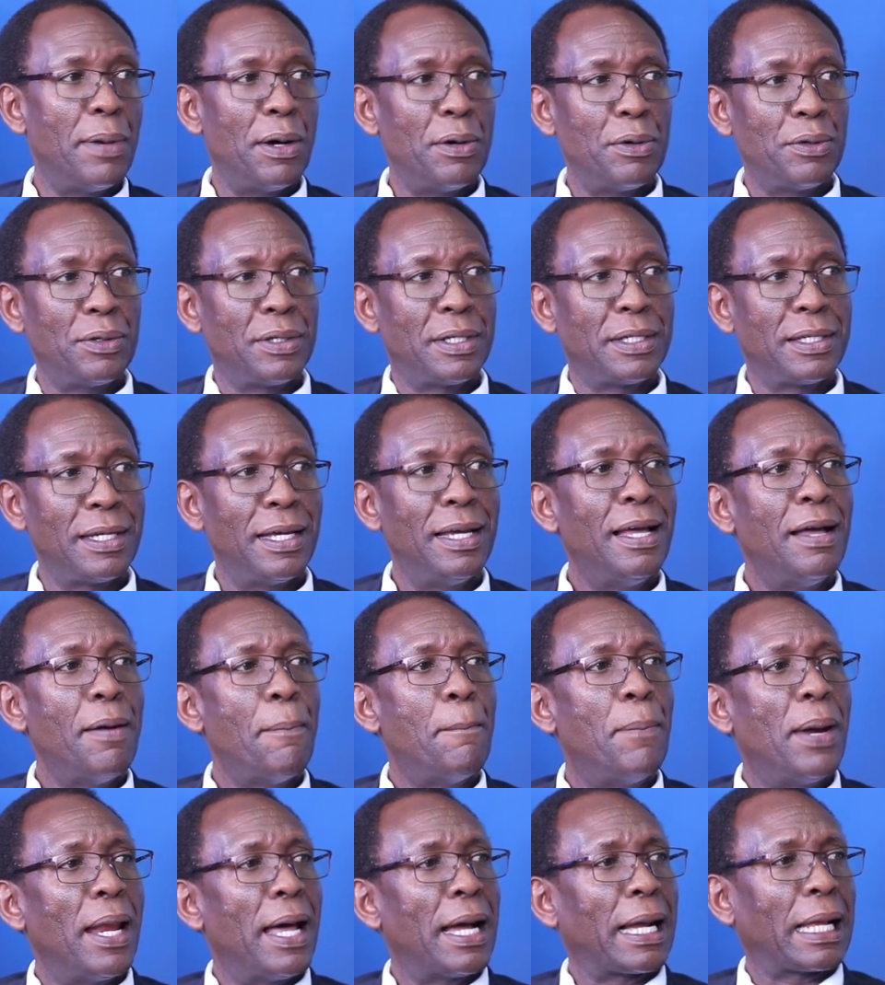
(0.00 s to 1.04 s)
about
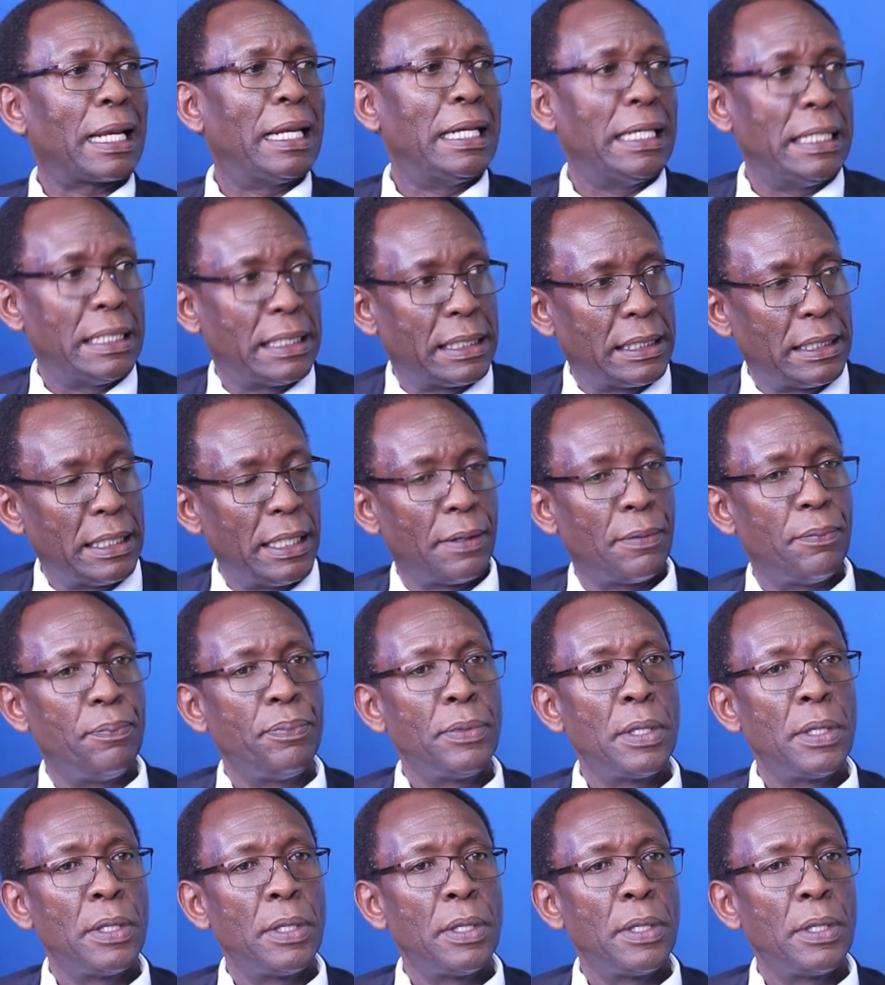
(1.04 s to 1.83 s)
blacklisting.